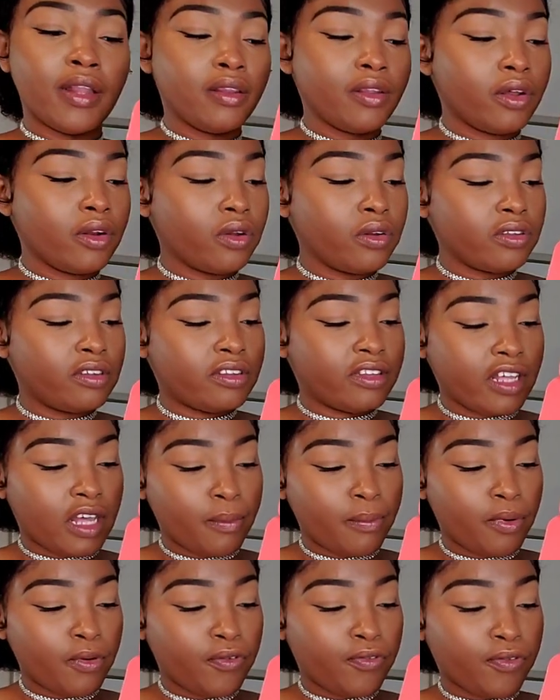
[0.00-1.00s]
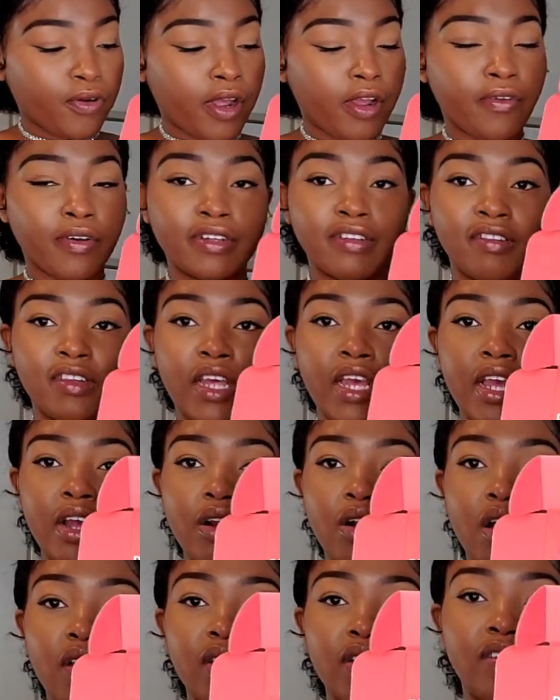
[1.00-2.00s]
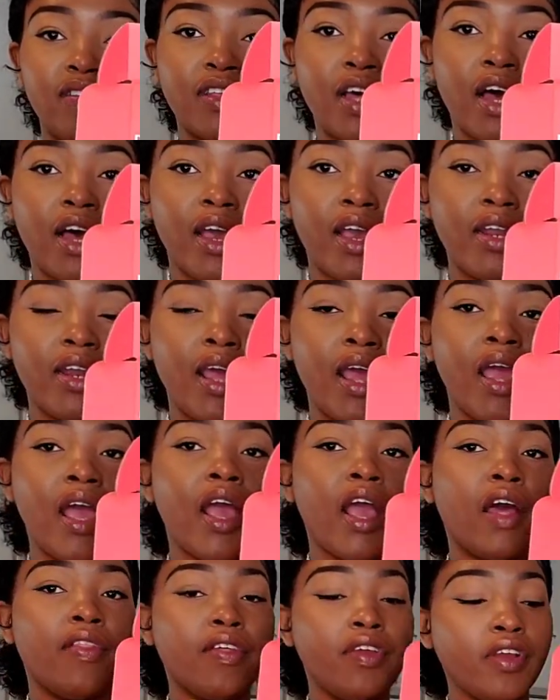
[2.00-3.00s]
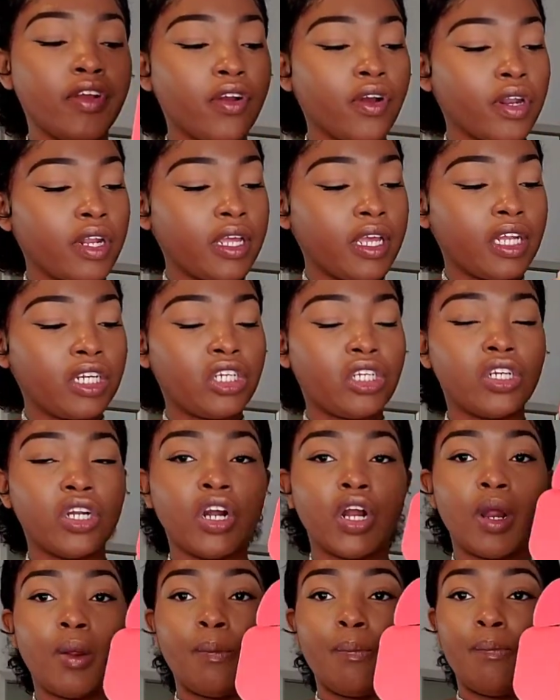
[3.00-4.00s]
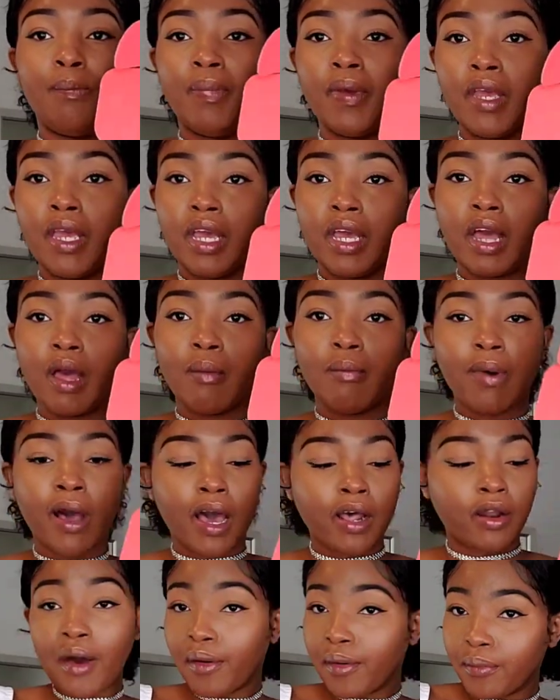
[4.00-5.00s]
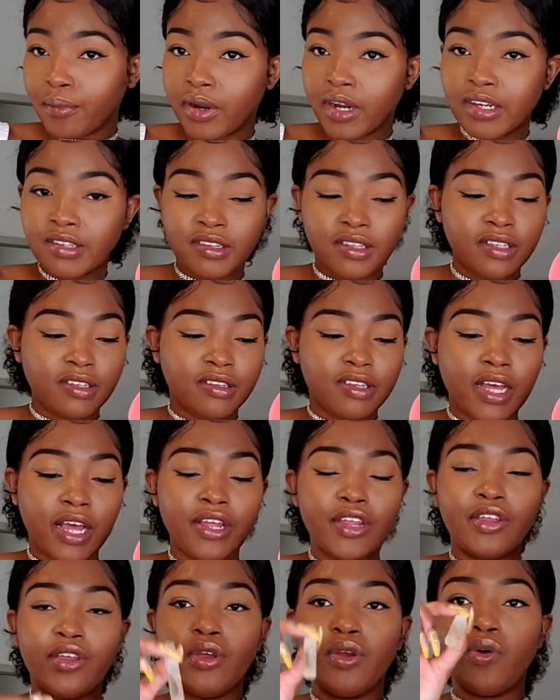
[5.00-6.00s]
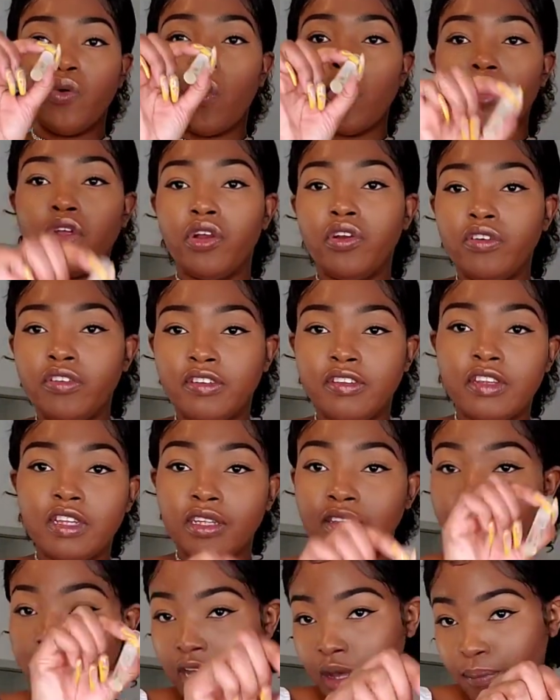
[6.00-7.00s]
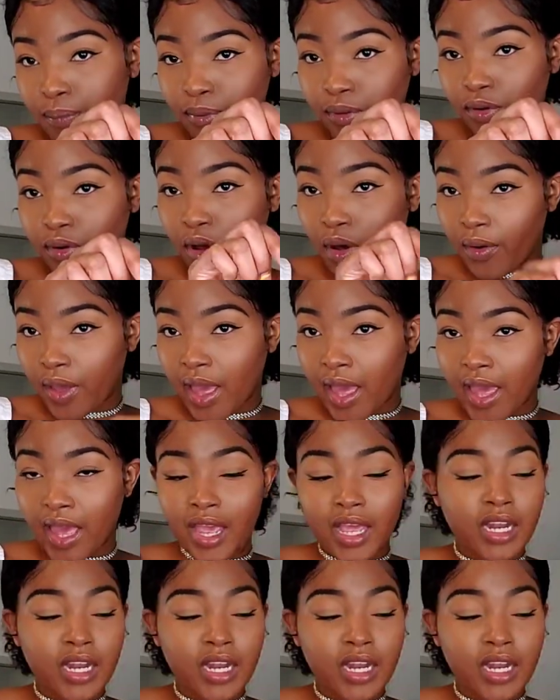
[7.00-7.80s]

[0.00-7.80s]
a little sample fragrance here on the side, and then you're going to get your big bottle. How it works is that you use the sample, okay?